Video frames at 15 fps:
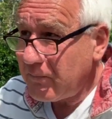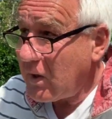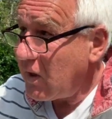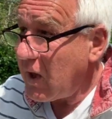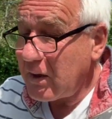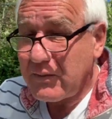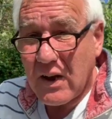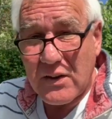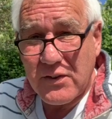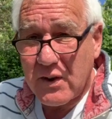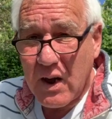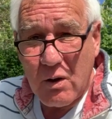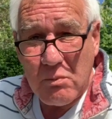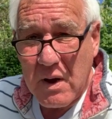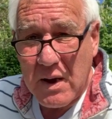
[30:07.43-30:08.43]
That doesn't
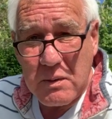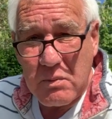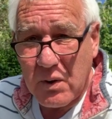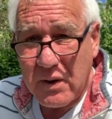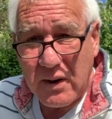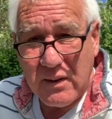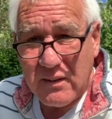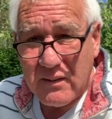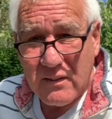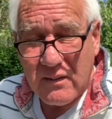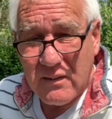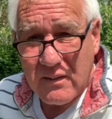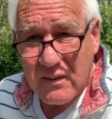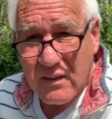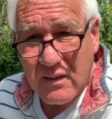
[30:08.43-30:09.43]
help anybody.
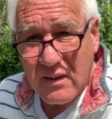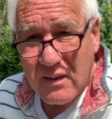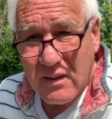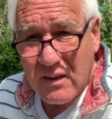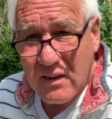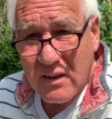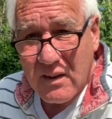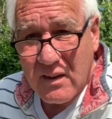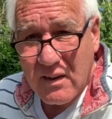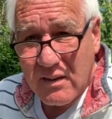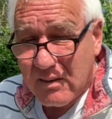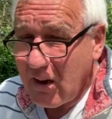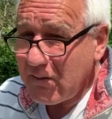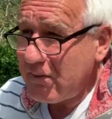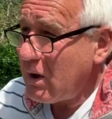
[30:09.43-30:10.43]

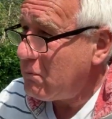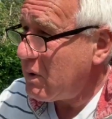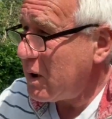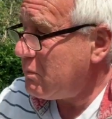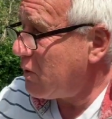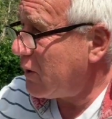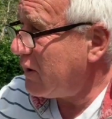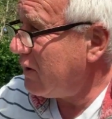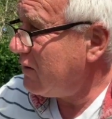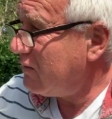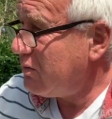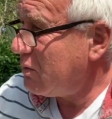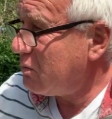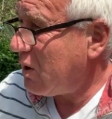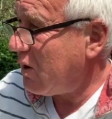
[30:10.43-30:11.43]
Doesn't help anybody.
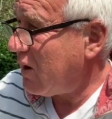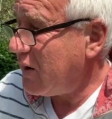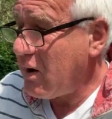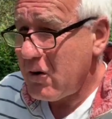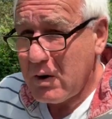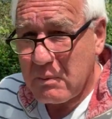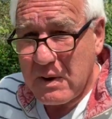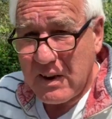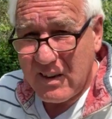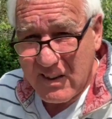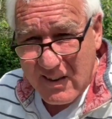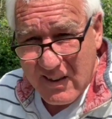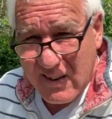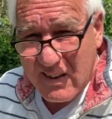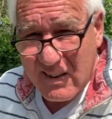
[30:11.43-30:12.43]
For what? An argument?
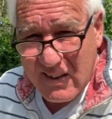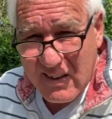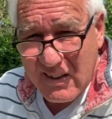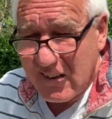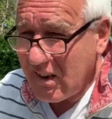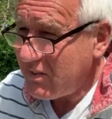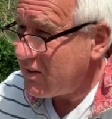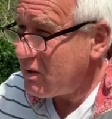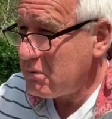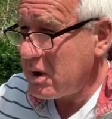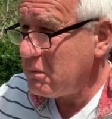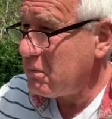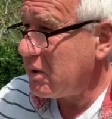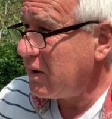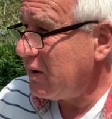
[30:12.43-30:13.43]
Doesn't help
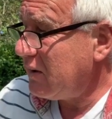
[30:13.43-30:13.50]
anybody.